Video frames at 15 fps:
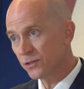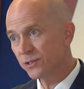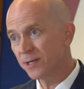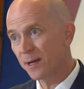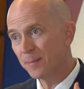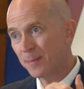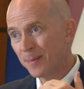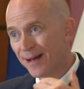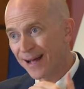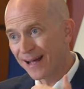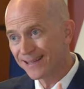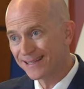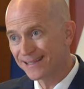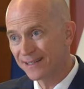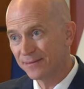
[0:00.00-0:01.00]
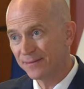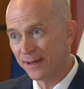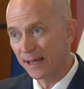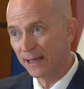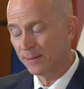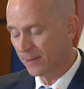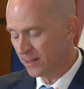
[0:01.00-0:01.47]
some positive
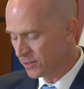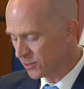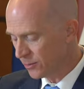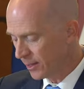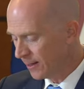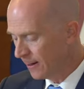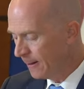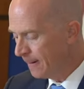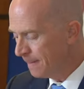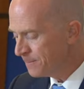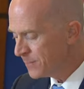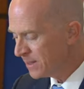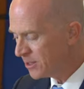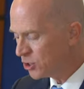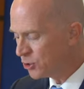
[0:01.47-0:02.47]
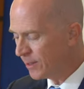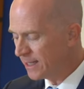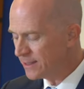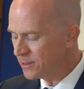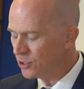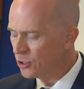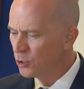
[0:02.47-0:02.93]
elements to it. But the
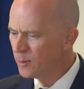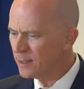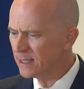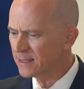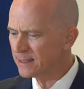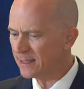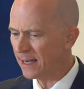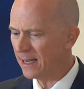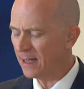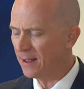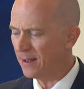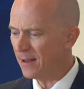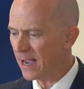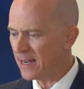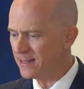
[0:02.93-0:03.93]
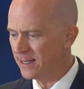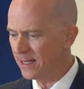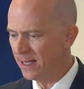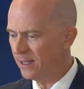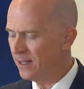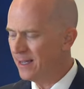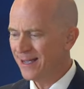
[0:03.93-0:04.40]
transhumanist
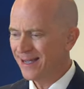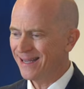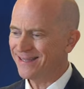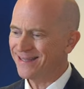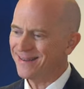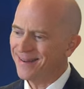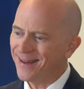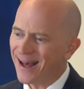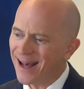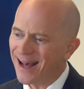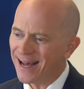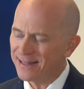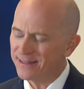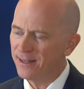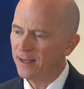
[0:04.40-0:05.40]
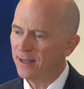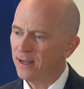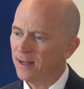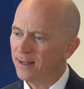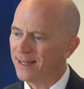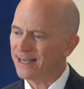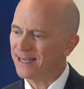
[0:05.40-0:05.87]
idea is not
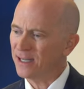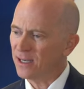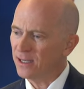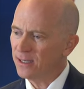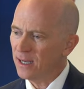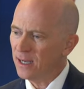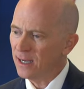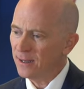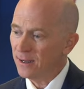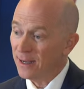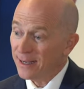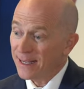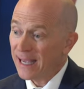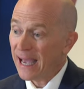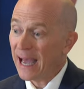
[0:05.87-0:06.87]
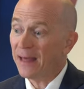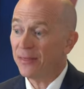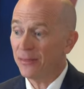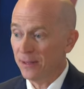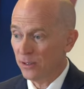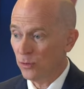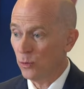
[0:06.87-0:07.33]
like a
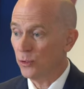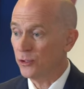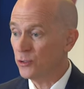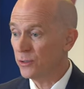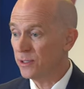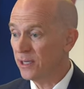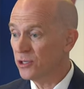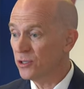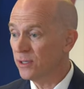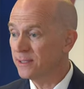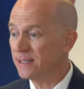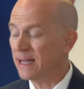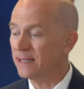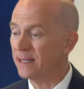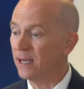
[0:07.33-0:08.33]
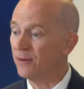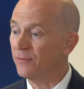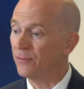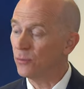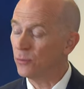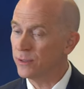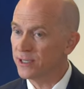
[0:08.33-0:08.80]
Catholic or a traditionalist idea
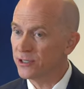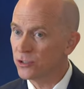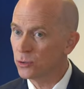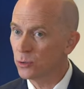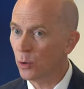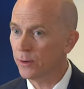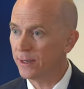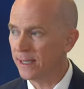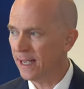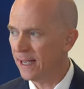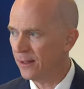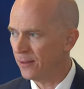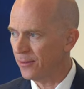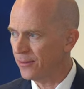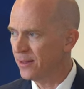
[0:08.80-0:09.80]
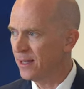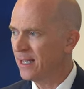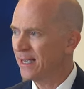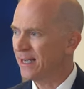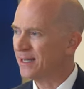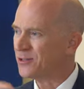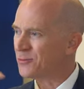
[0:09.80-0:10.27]
of restoring health.
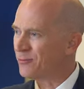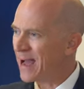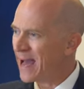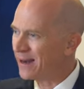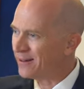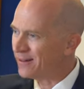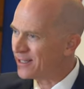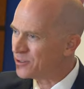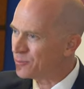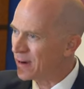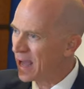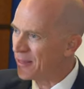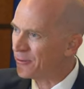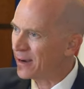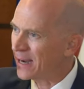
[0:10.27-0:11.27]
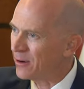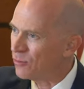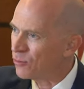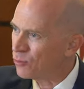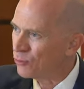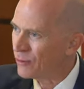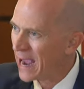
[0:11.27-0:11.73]
It's rather a
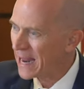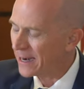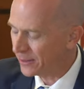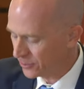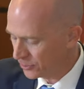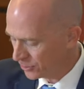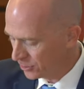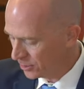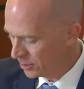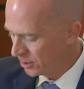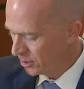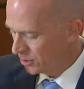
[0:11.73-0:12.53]
radical